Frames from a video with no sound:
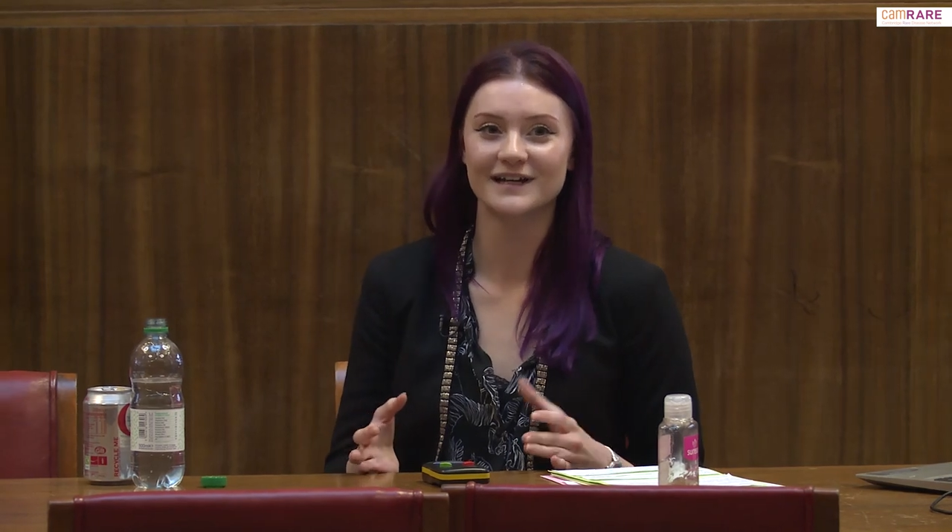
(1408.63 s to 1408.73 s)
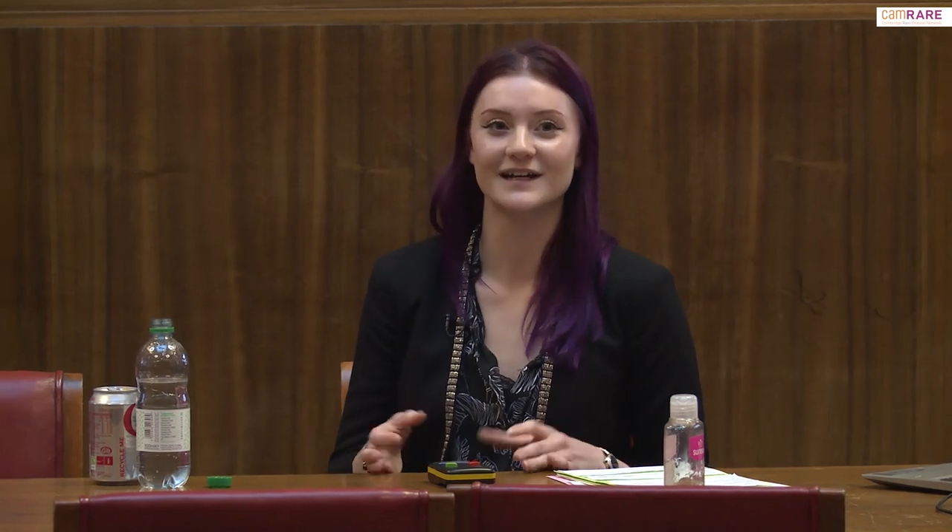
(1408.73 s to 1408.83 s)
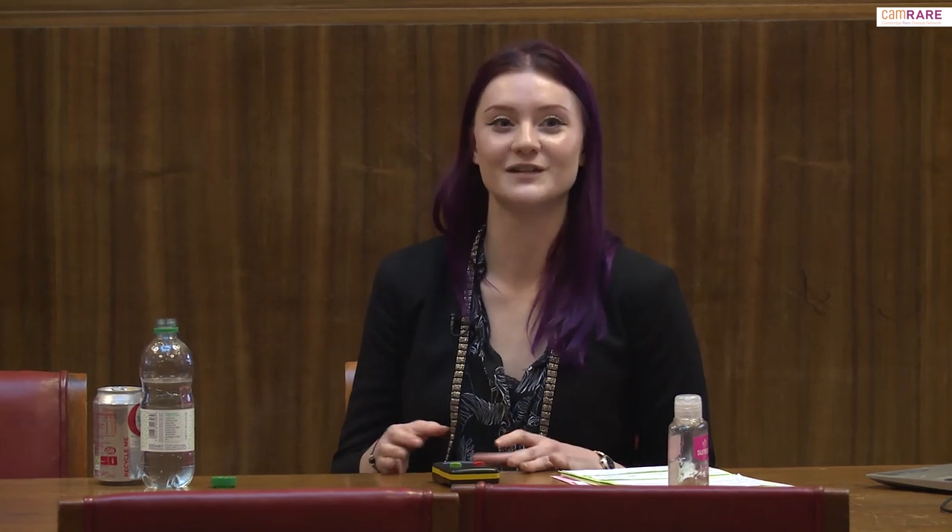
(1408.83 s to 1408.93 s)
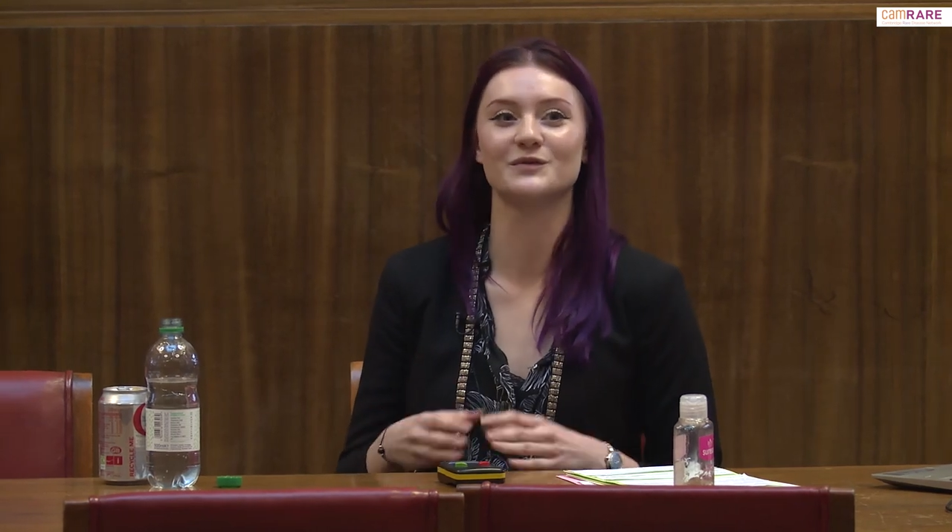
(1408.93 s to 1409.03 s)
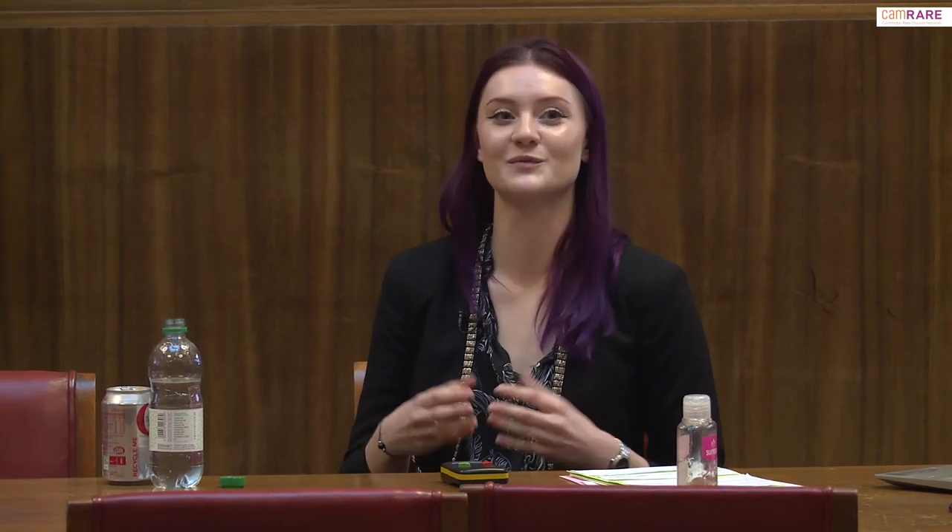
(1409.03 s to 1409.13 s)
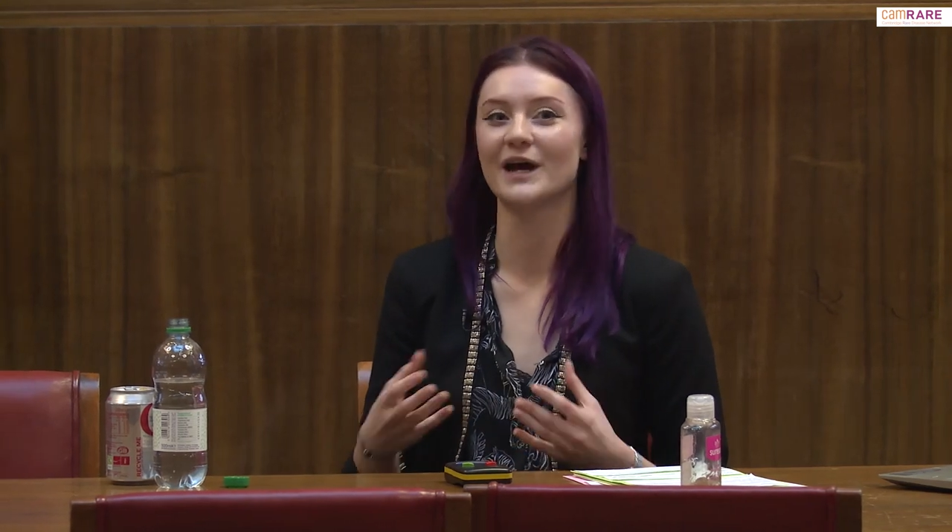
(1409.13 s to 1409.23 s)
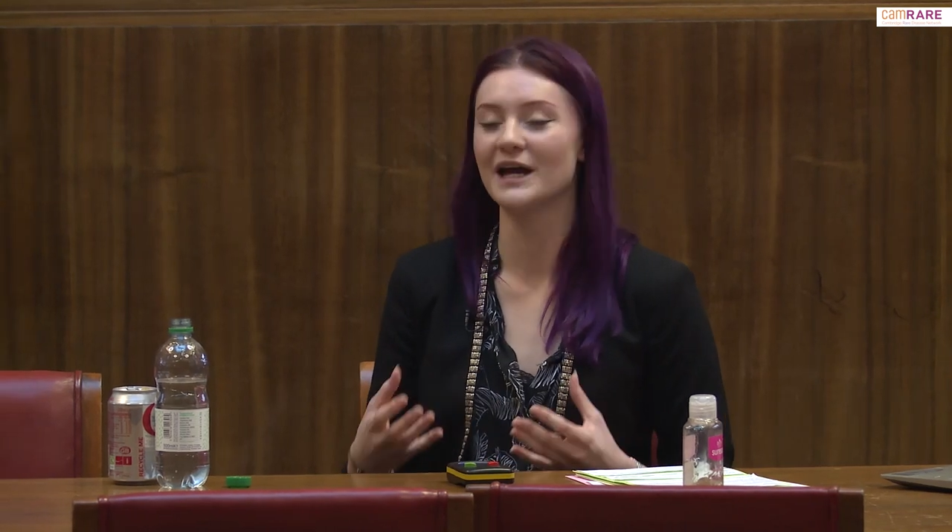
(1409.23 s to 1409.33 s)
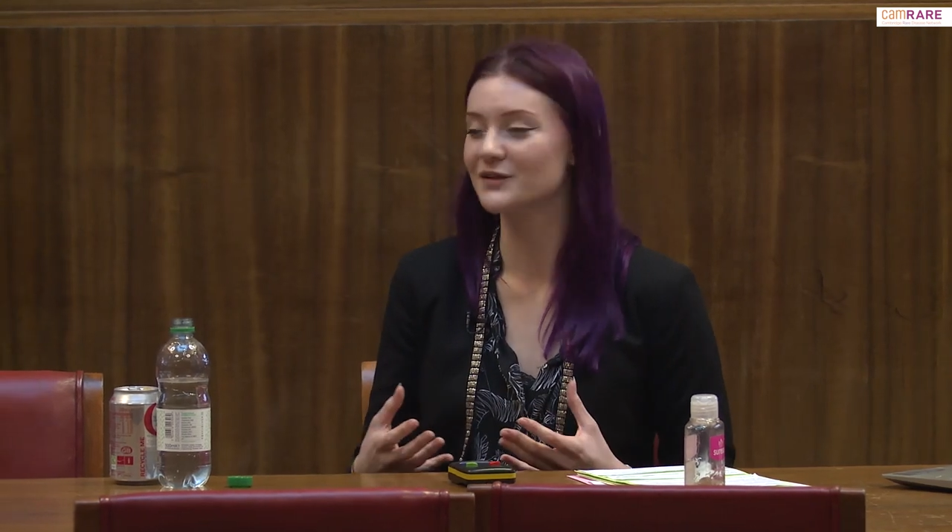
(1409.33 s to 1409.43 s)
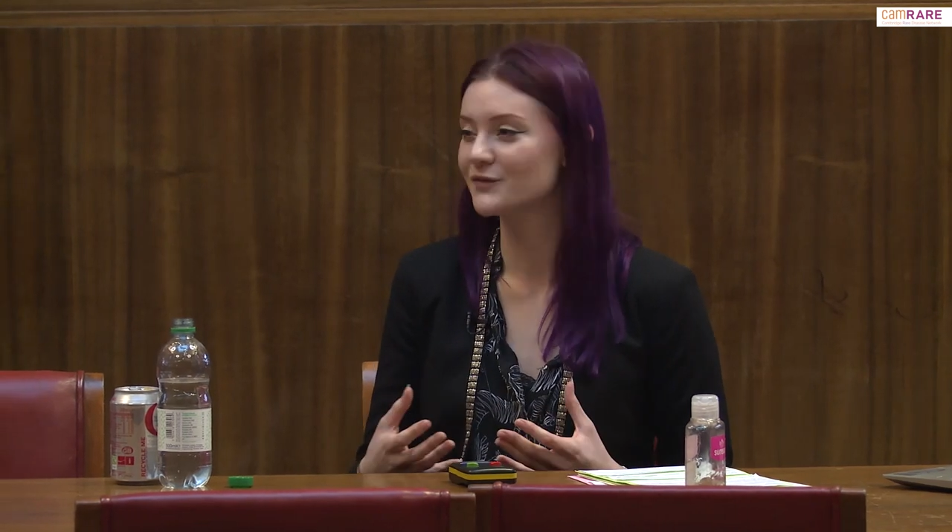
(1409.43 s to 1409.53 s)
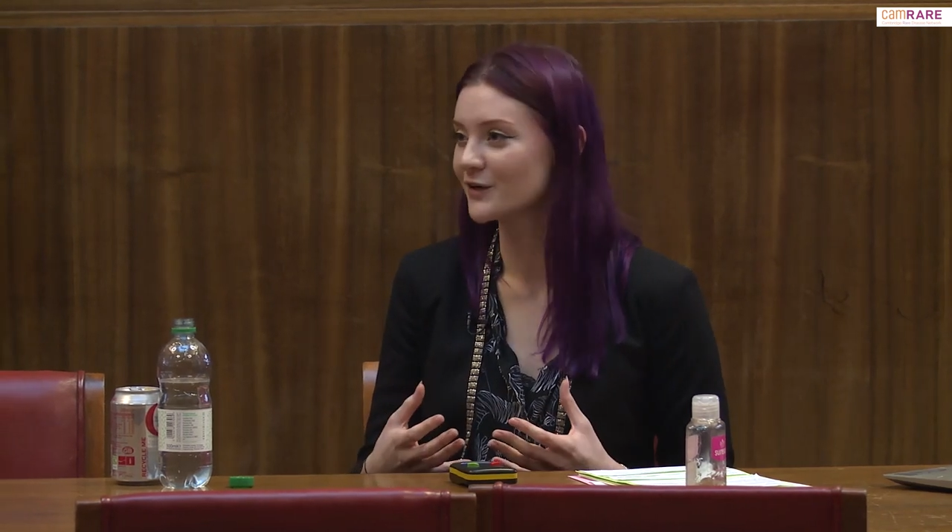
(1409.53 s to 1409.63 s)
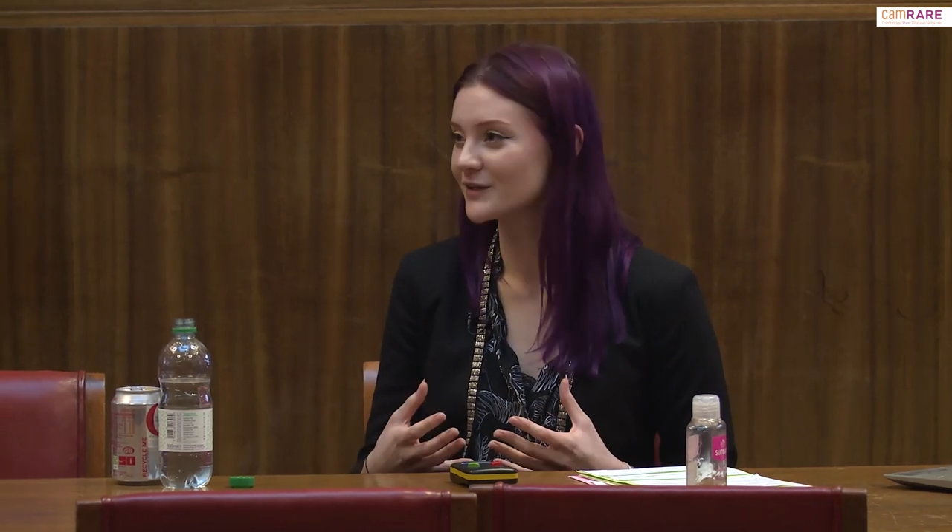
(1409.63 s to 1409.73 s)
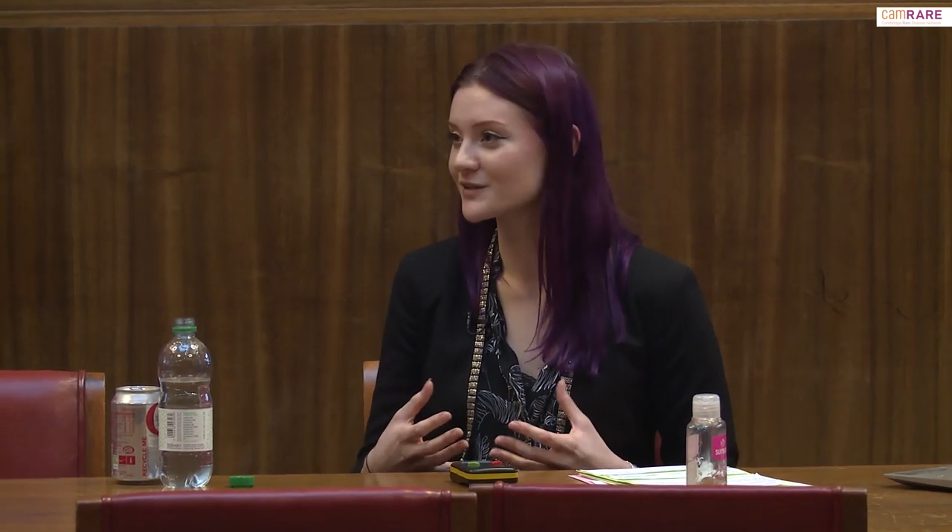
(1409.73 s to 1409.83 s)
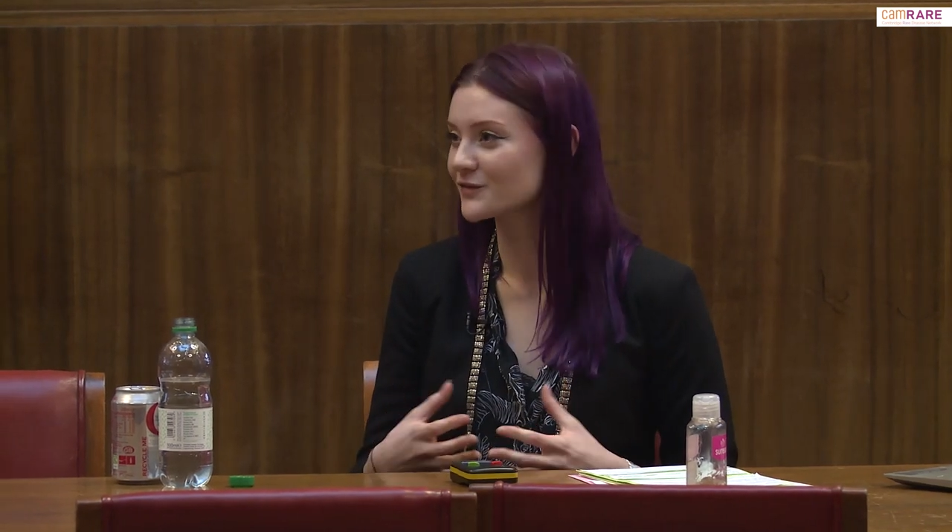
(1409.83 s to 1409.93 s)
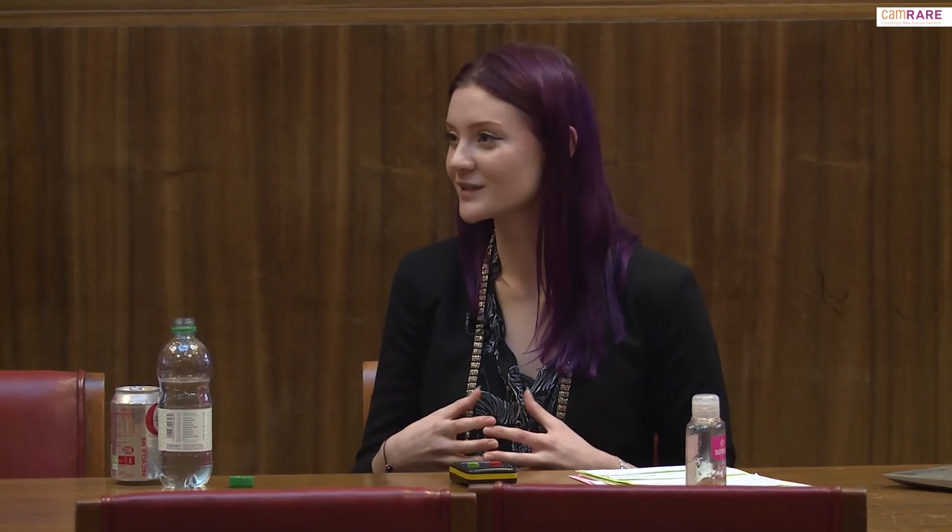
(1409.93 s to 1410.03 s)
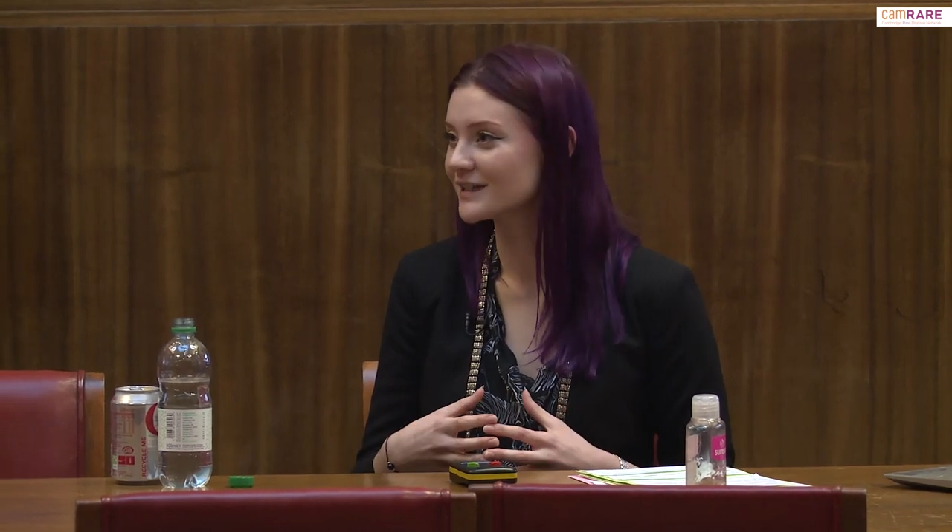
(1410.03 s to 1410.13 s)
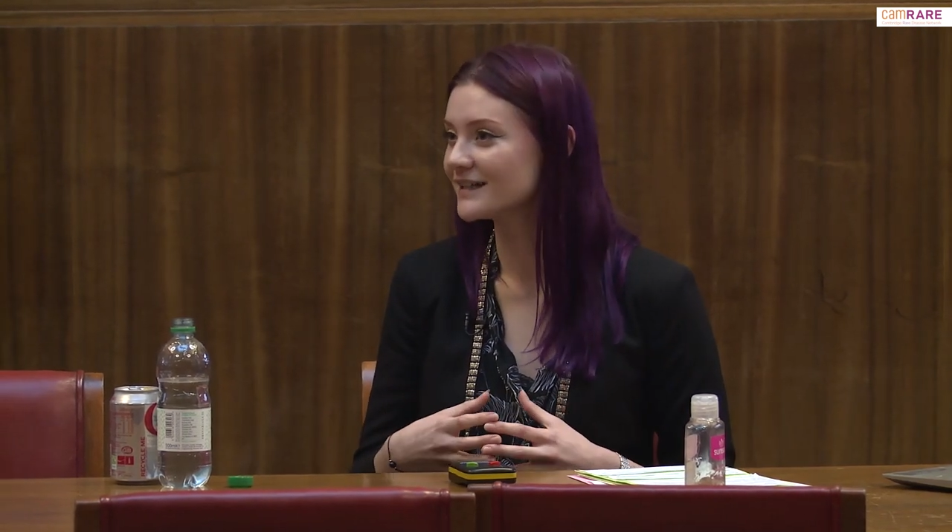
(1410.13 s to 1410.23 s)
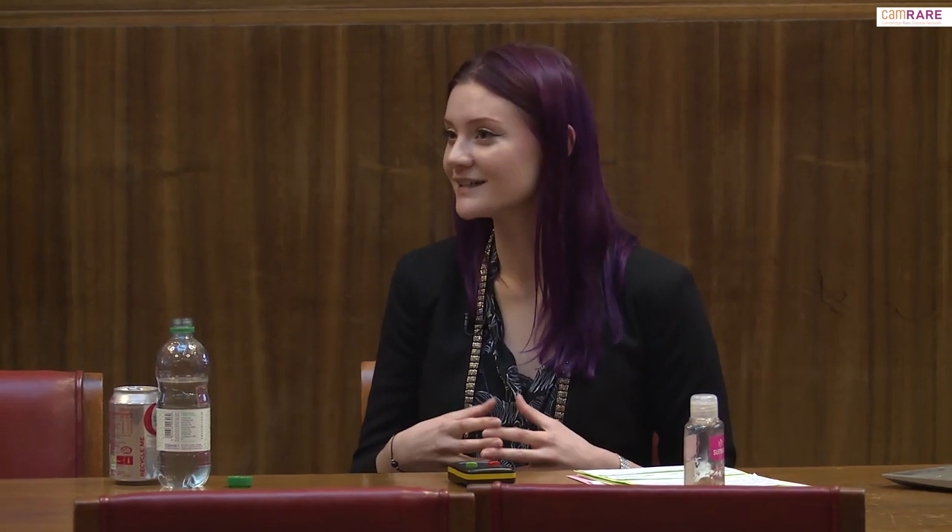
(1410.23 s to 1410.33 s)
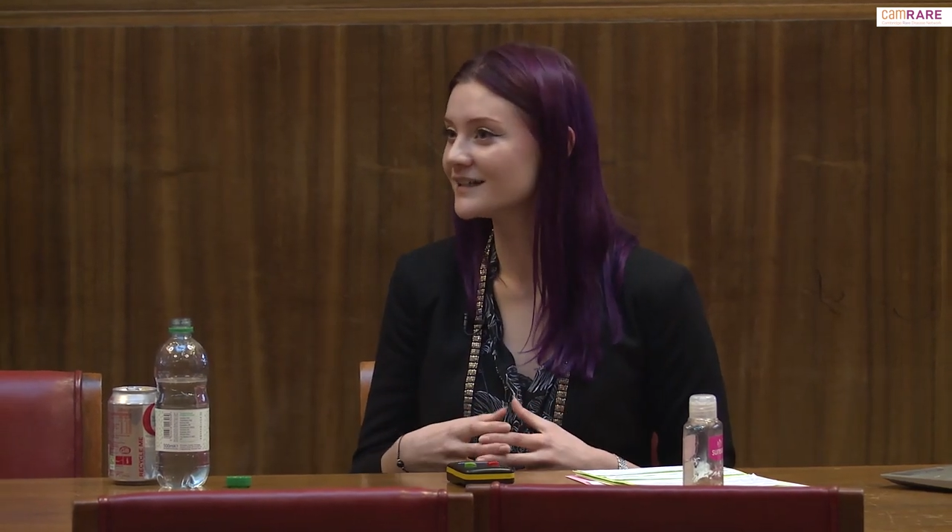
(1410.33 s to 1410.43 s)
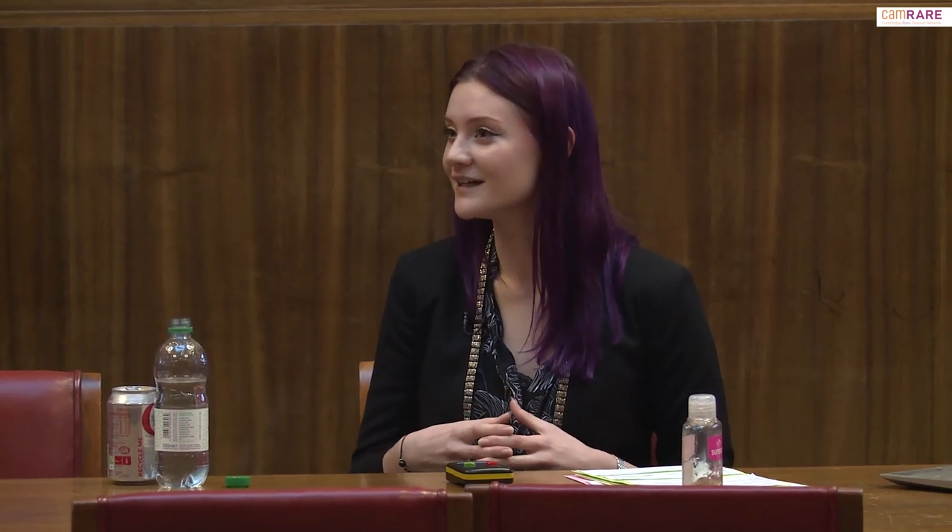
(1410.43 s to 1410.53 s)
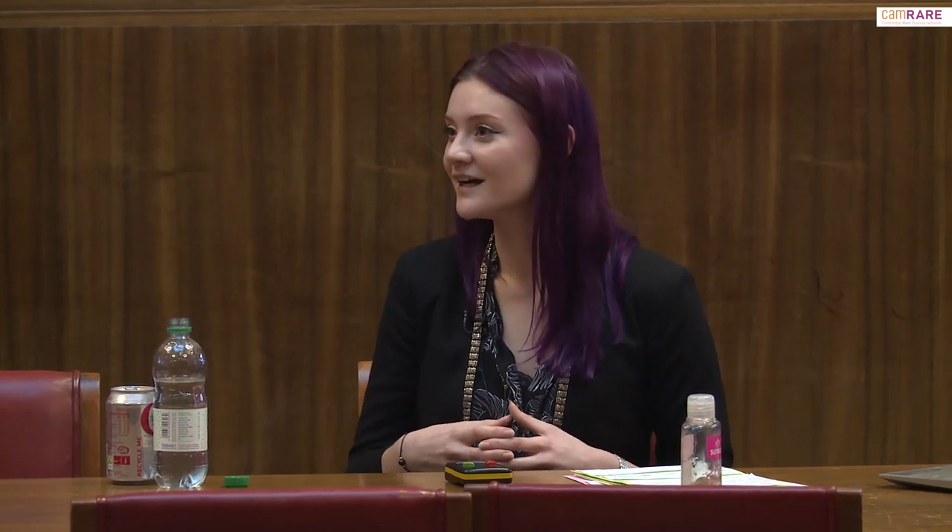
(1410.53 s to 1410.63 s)
and we behave very
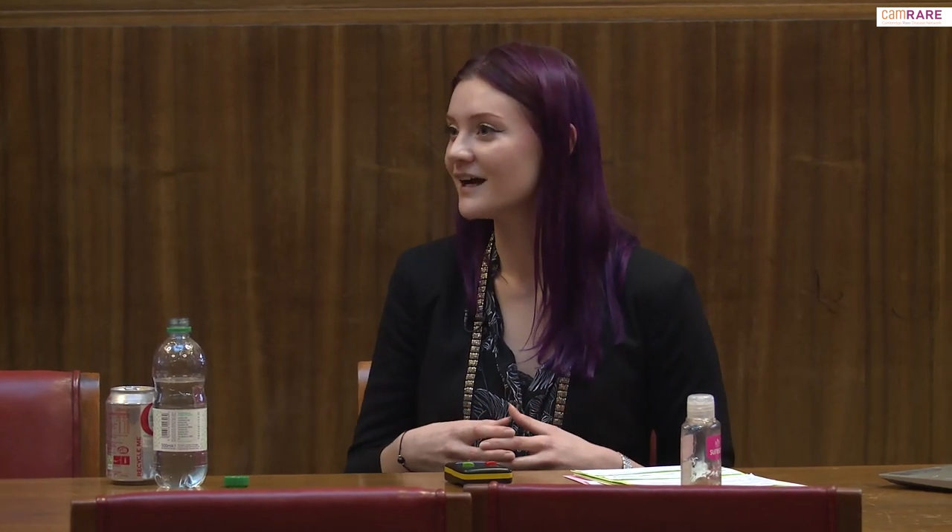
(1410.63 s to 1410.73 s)
differently,